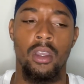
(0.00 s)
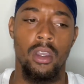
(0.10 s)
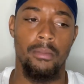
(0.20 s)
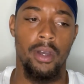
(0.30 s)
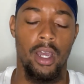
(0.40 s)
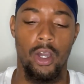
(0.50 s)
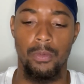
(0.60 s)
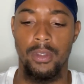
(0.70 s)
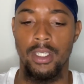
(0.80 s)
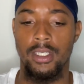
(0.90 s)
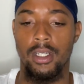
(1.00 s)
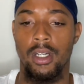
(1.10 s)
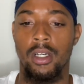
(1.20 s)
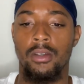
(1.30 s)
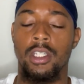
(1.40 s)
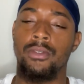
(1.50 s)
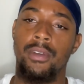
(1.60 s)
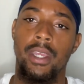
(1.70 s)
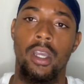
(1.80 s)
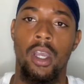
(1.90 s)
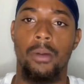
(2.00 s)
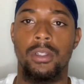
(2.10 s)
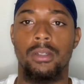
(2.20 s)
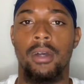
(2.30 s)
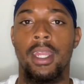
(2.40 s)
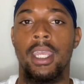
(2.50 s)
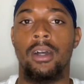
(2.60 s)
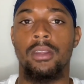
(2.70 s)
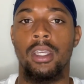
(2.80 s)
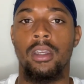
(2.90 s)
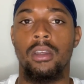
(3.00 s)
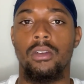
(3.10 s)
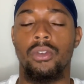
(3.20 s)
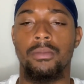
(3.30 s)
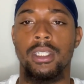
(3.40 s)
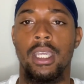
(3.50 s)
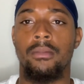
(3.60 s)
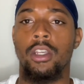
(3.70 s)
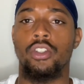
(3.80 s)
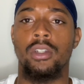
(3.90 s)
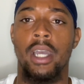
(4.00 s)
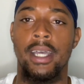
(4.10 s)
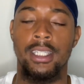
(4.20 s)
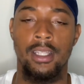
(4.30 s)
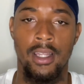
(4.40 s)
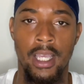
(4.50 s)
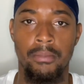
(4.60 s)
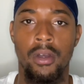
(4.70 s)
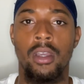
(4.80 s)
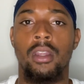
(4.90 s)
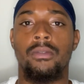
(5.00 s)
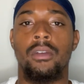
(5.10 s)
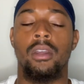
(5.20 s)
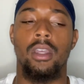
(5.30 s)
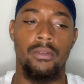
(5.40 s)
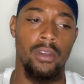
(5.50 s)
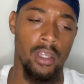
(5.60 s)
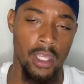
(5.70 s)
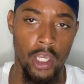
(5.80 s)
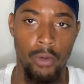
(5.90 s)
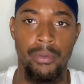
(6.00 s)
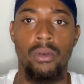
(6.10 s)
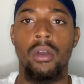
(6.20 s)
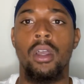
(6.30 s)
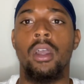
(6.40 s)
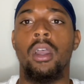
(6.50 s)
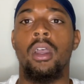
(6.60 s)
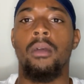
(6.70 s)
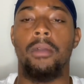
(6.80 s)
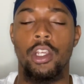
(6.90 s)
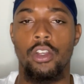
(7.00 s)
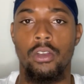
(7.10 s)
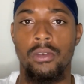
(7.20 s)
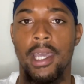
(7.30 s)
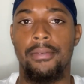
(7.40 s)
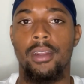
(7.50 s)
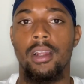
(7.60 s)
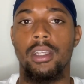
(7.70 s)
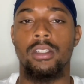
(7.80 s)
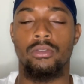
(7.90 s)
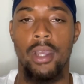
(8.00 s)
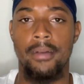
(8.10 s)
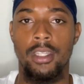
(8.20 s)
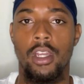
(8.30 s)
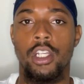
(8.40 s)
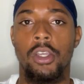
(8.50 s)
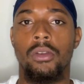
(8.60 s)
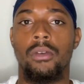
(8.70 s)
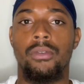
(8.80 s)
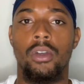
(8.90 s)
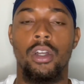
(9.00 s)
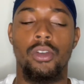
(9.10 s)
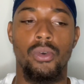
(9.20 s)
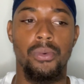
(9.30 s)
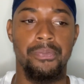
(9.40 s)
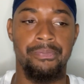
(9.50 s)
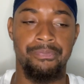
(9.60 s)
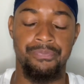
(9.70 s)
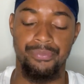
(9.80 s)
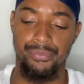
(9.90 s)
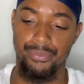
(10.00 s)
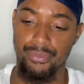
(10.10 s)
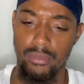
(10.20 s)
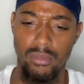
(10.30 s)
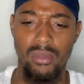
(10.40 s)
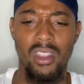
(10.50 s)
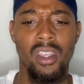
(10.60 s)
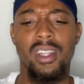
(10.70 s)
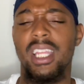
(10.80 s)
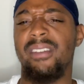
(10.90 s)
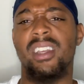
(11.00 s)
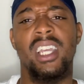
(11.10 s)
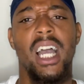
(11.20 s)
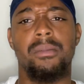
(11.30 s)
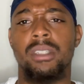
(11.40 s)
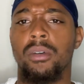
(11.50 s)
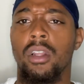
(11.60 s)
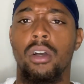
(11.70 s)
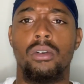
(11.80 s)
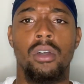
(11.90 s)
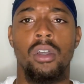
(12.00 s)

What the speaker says: But I hope this video helps somebody out there. You know what I'm saying? Make sure you guys hit the like button if it did help you. Make sure you definitely subscribe to the channel if you are new. Leave your comments below.